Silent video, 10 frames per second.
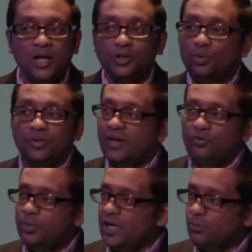you will
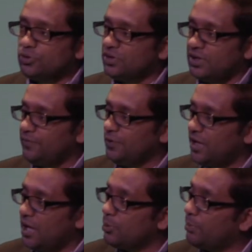never be able to love your
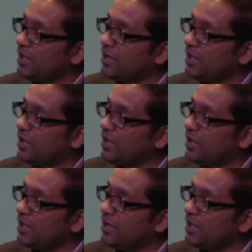neighbor.